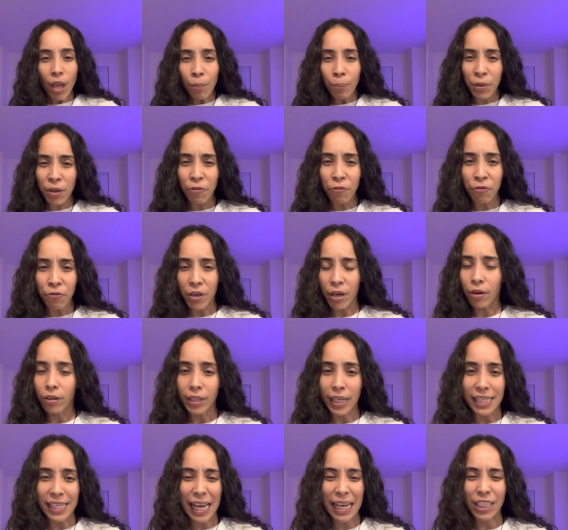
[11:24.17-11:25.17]
be
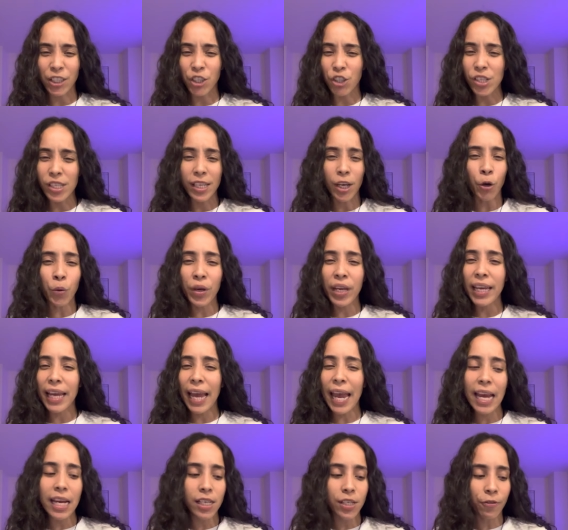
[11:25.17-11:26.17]
fearless and just
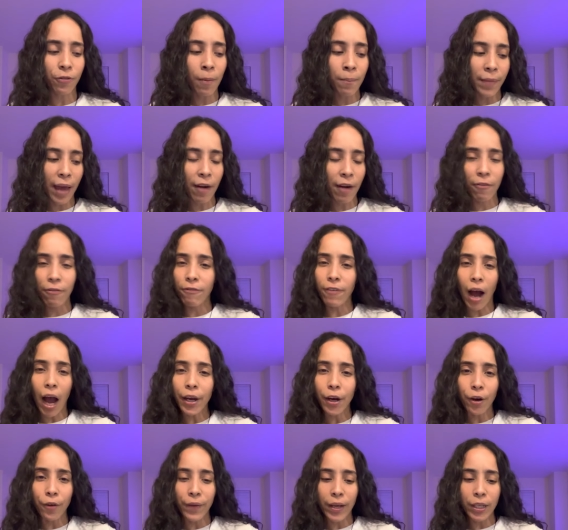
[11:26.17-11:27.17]
create from that
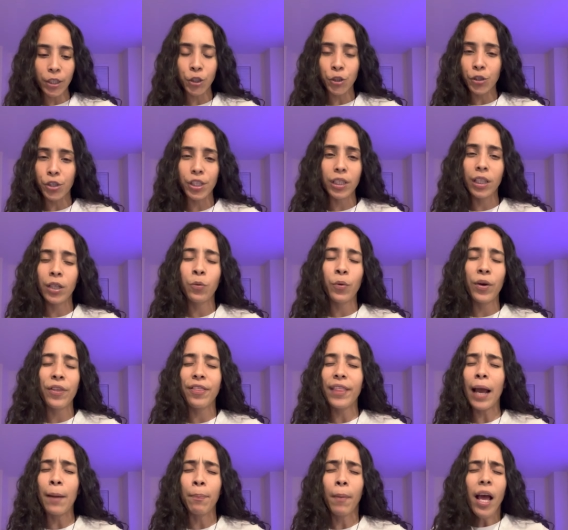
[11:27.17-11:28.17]
fire that you're dealing with,
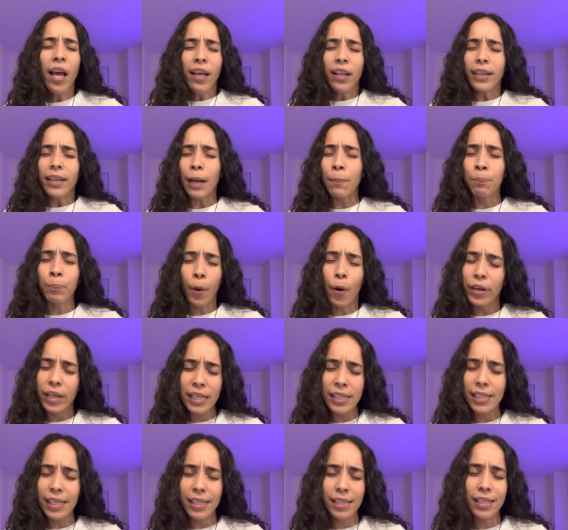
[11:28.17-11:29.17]
that
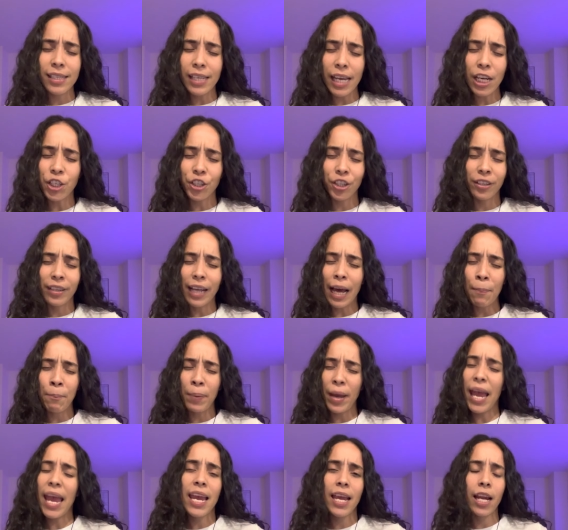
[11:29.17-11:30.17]
burning sensation, that
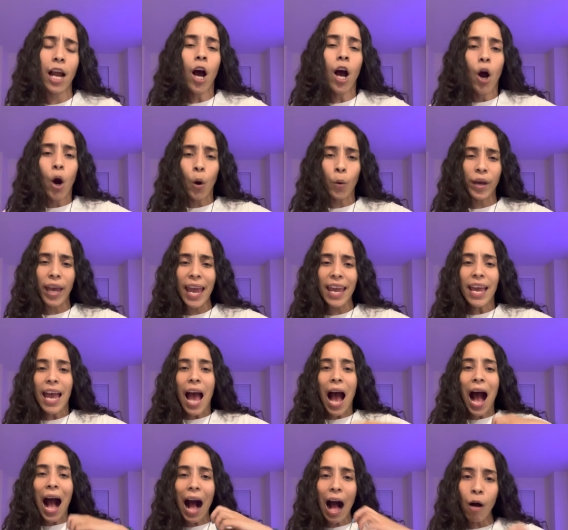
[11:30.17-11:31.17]
pain, okay?
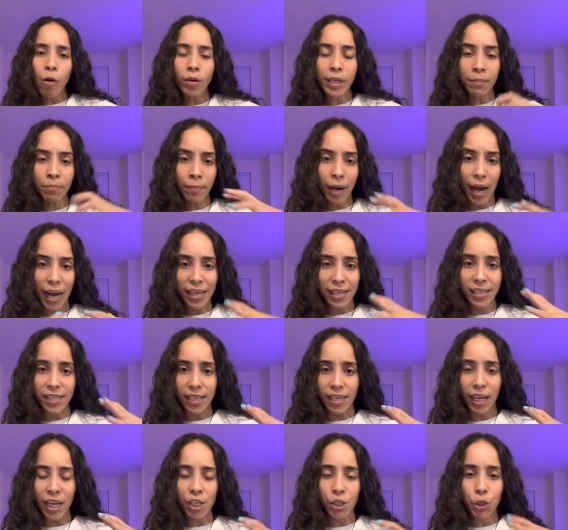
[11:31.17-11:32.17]
Alchemize
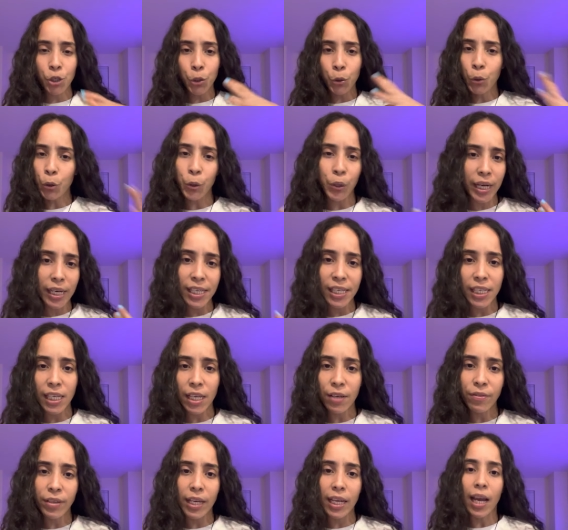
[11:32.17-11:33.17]
it into
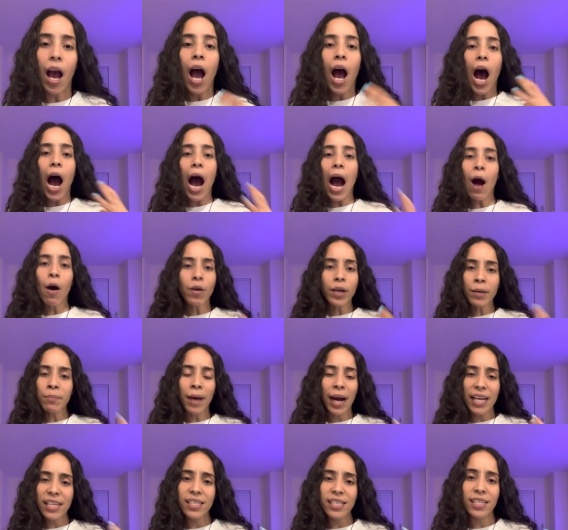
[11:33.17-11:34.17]
creativity.
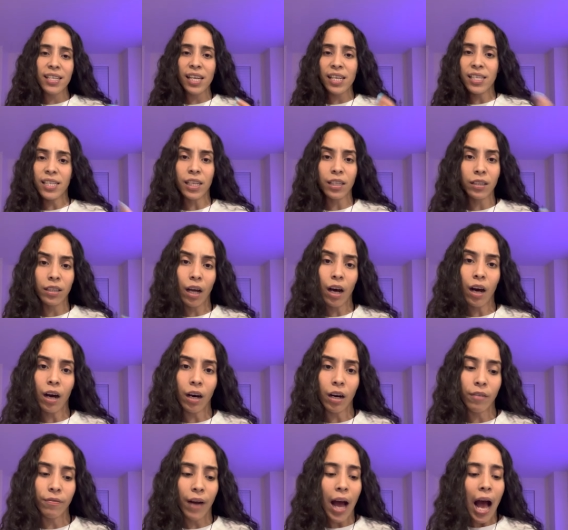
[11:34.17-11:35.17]
Alchemize it into
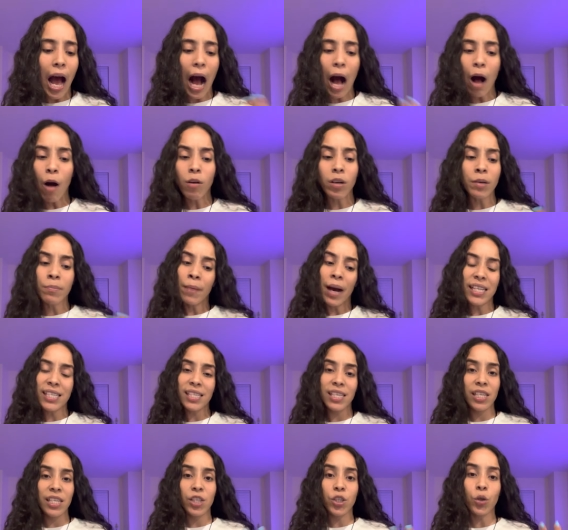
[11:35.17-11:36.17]
love. Alchemize
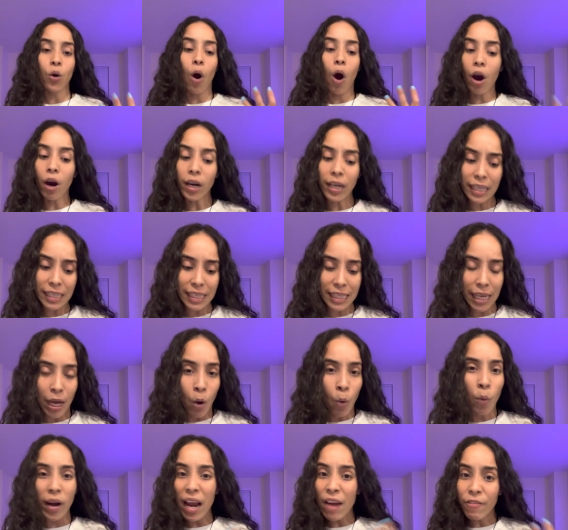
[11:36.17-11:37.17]
it into art.
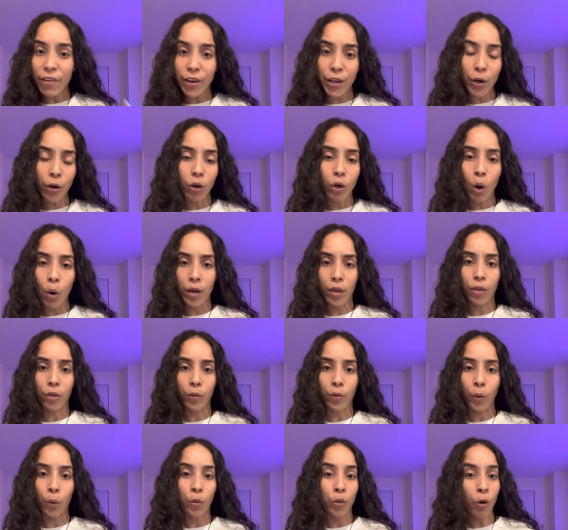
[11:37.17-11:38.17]
Whatever you're going
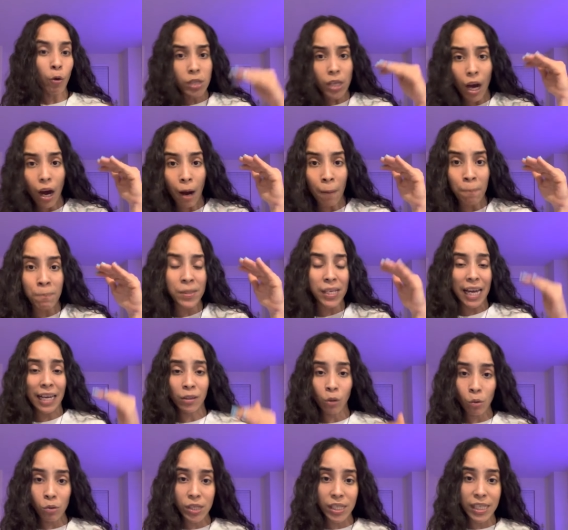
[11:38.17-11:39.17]
through, those ups
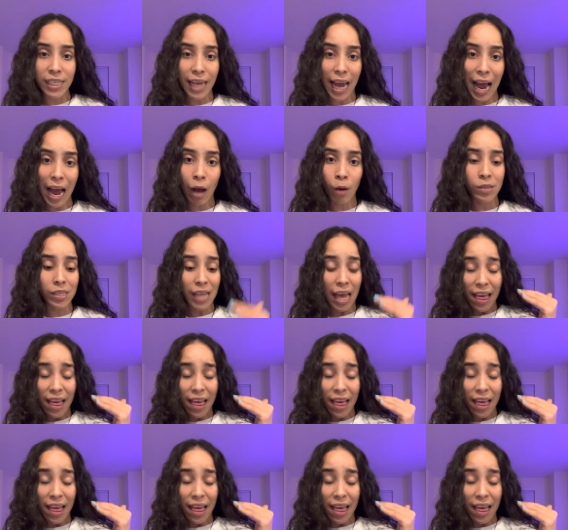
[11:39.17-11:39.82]
and those downs,